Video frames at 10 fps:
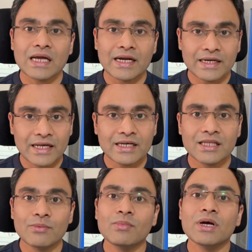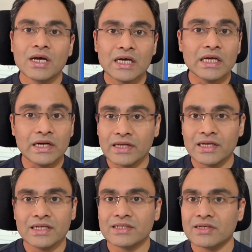I take them
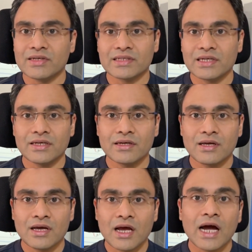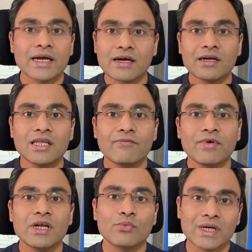really seriously. I cut them
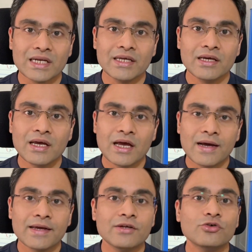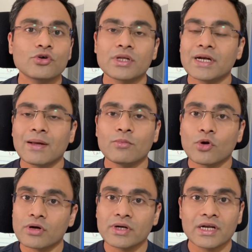very quickly. I ensure that I'm
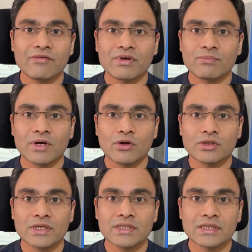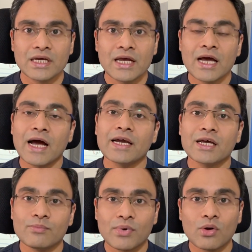not running with my losses. I
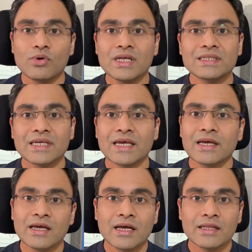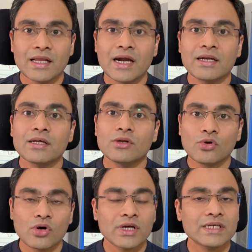can proudly say that
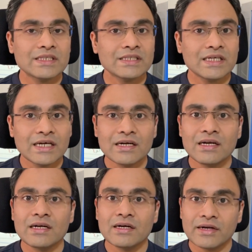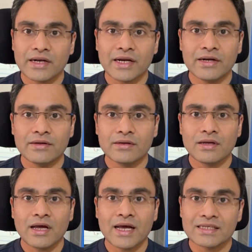not a single trade
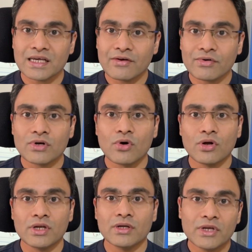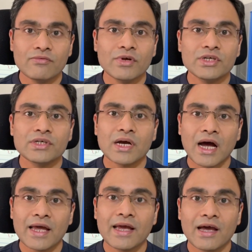has ever gone in which
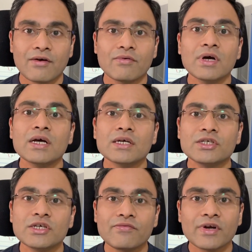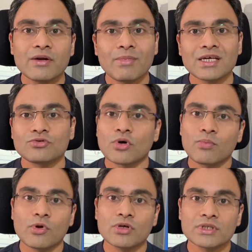I have shifted my
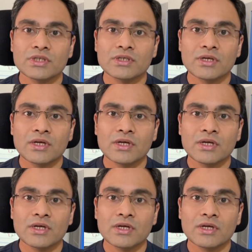stop loss